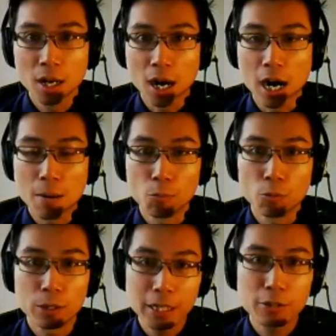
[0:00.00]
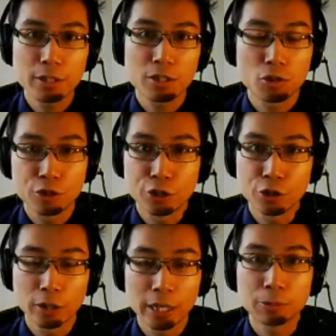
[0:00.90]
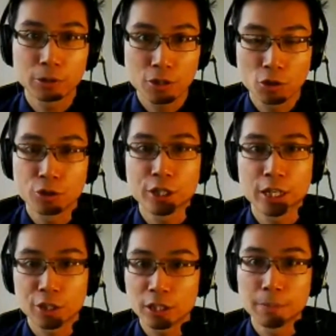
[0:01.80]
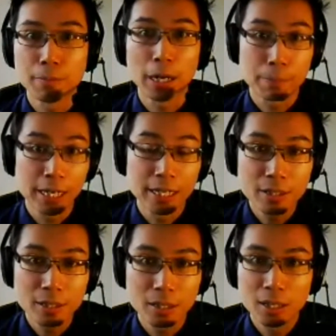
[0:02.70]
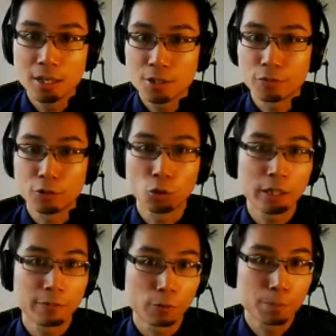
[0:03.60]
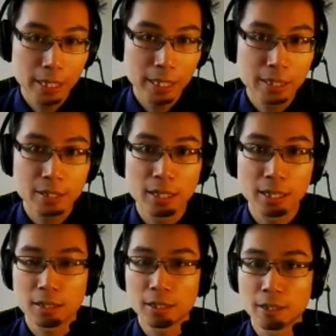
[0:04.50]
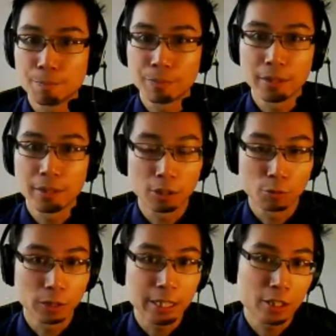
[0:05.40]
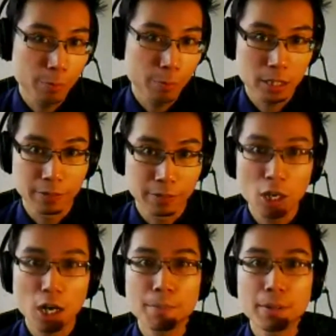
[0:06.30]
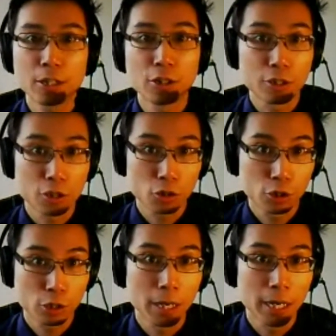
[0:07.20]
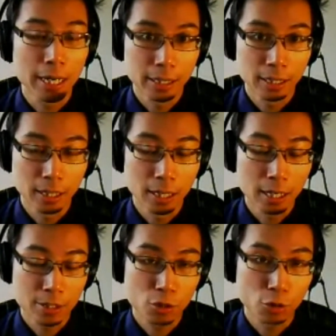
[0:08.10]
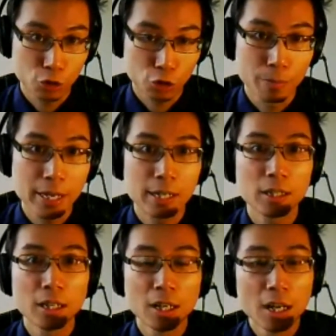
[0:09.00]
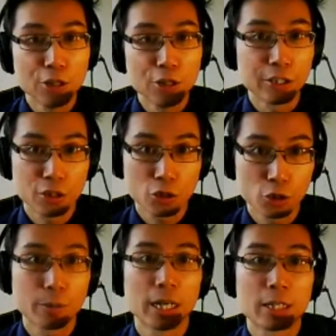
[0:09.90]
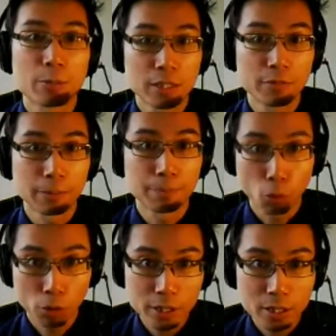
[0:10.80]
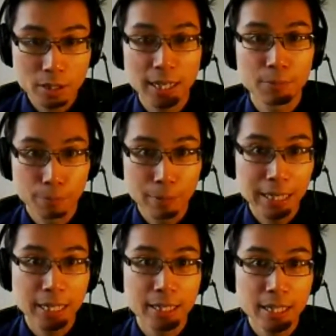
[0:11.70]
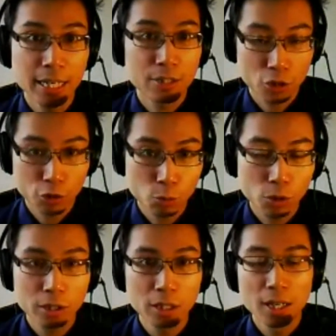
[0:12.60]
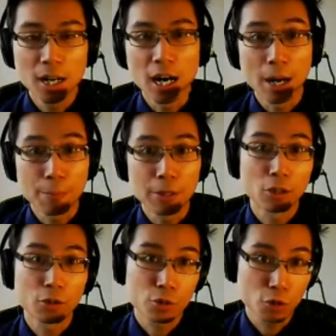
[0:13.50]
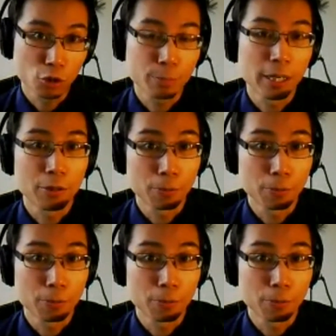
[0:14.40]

Um, with Pinterest search, you're able to search actually by pins. So if you're looking for pins that um, that are related to a specific topic, you can search by uh, a search term there. You can search by specific boards that may contain a search word. Um, you can also search by other